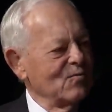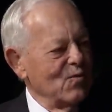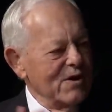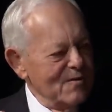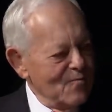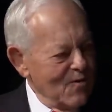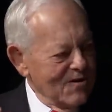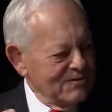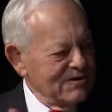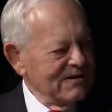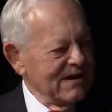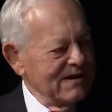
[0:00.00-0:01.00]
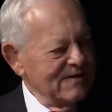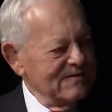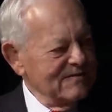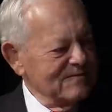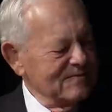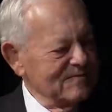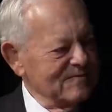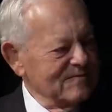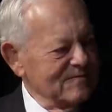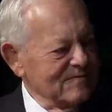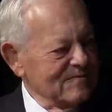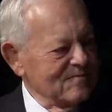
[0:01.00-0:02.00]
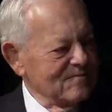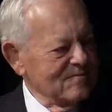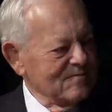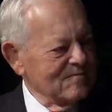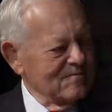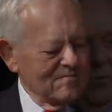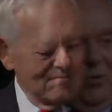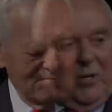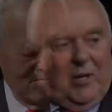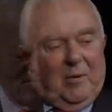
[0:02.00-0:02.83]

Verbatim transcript: Would it work today? I think a lot of it would.